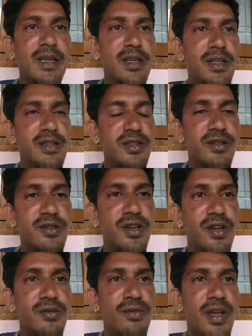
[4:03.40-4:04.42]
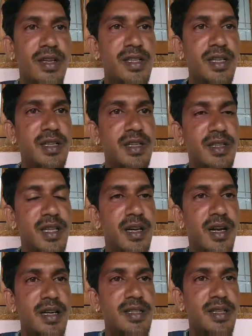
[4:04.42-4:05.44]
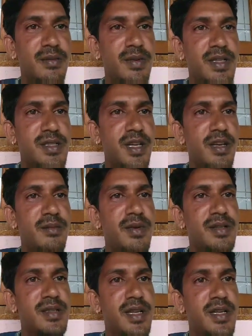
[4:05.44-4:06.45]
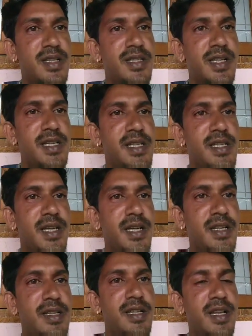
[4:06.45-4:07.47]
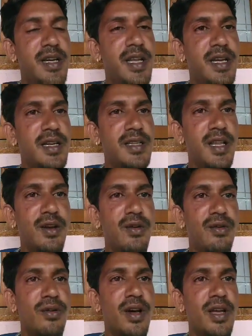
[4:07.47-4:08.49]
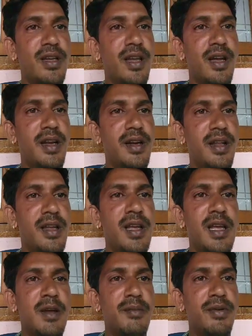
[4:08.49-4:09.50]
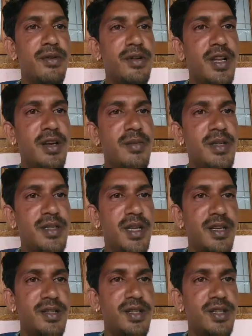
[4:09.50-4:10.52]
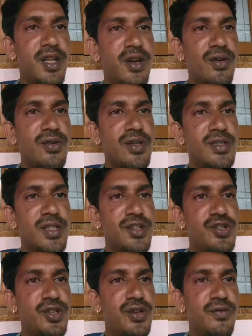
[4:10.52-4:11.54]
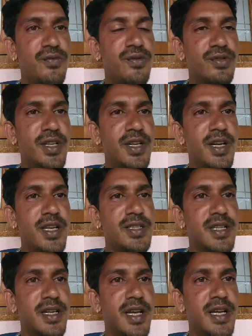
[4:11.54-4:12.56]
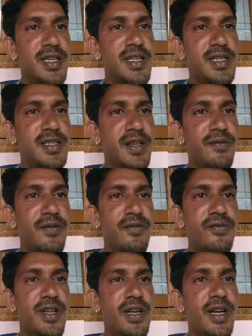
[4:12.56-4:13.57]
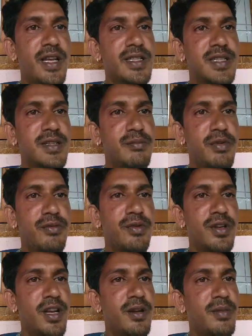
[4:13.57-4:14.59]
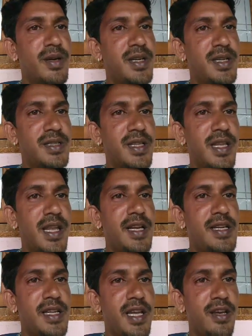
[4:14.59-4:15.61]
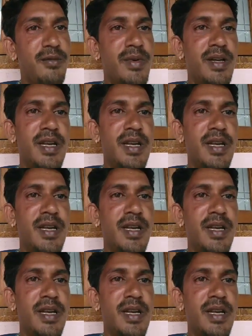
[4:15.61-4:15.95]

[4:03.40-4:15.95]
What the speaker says: So now we are taking the right sublist elements, that is 80, 90. They're taking the low, high and pivot element selection. The low is the 4th index and high is the 5th index and pivot element is the 80 element.